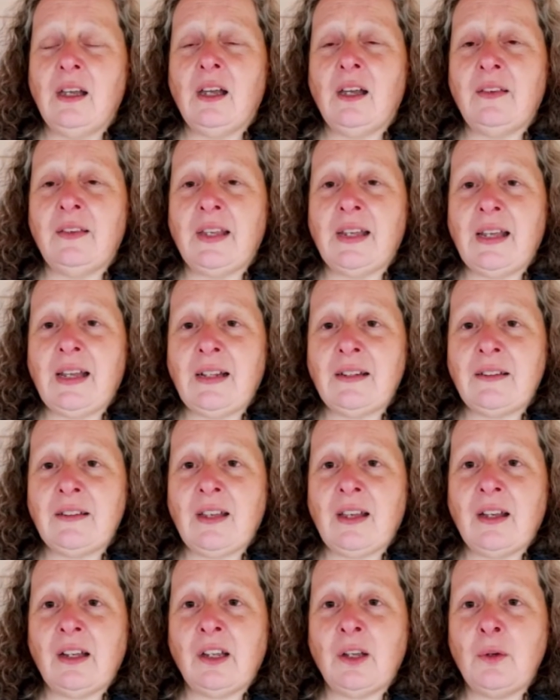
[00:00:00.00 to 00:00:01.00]
And they had
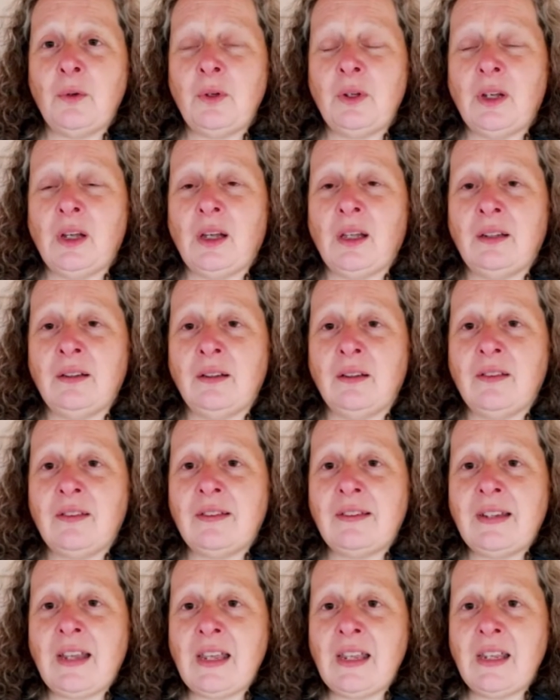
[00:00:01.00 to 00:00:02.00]
to go and
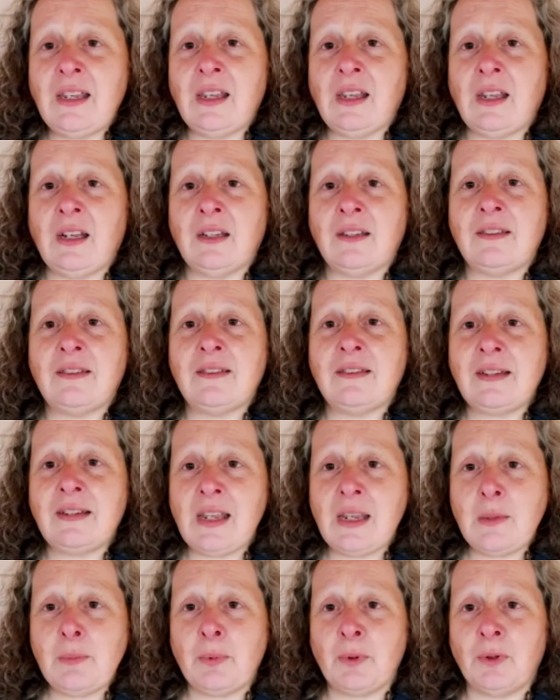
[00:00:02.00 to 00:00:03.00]
stay in a
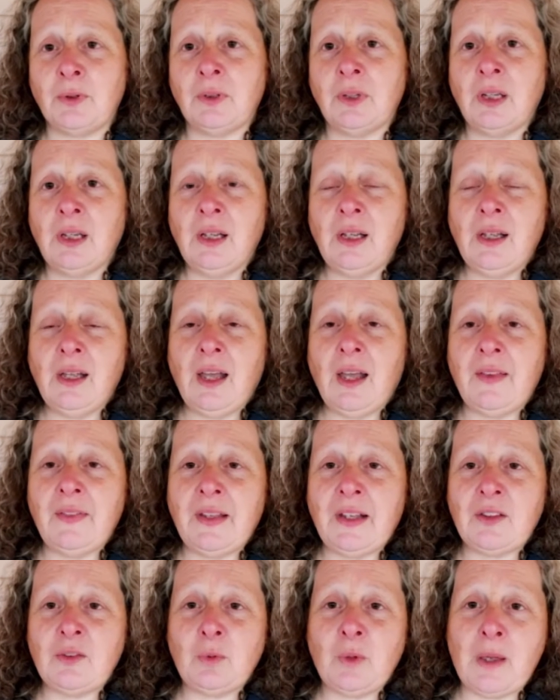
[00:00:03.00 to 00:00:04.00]
stable. And
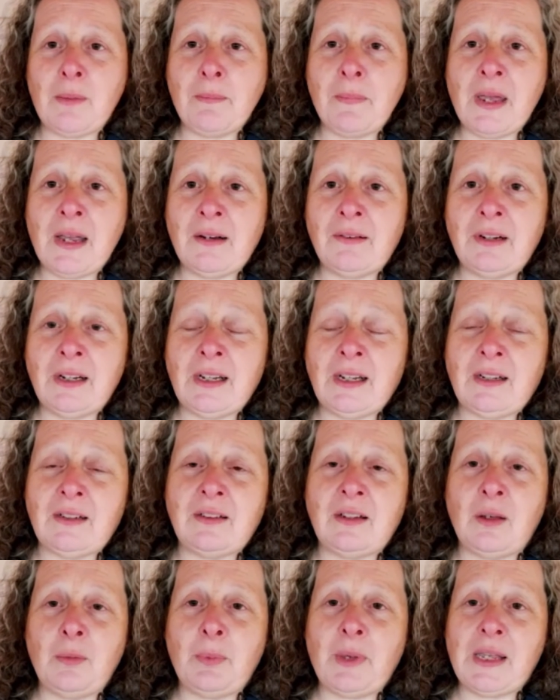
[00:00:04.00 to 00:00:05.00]
that's where Mary
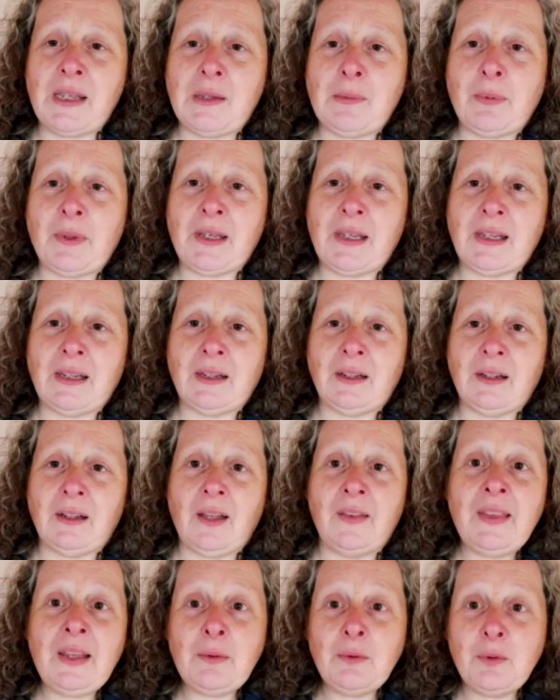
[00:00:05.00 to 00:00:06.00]
had her baby.
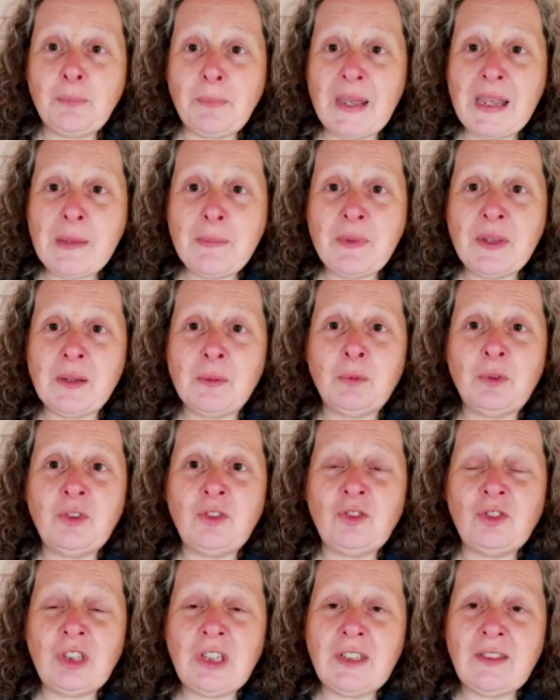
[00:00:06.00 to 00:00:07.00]
And that baby
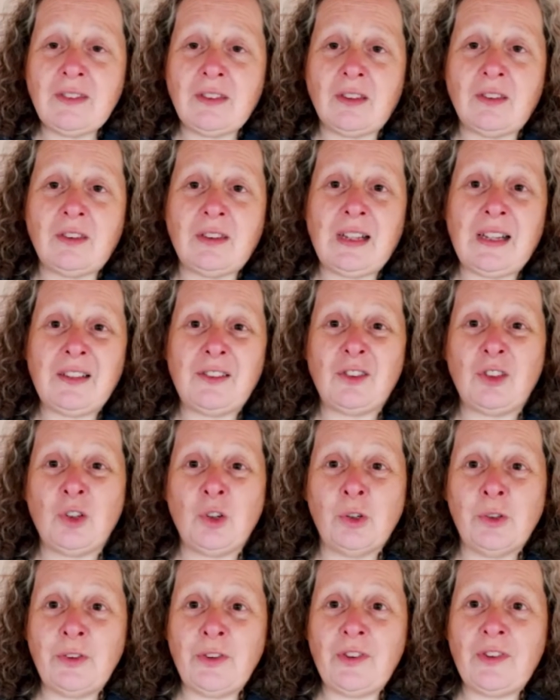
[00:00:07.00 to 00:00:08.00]
was Jesus. That's
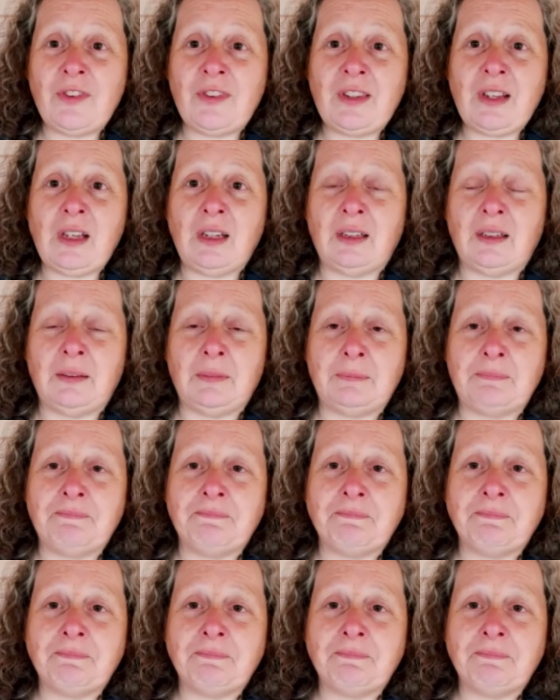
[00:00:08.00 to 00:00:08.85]
God's son.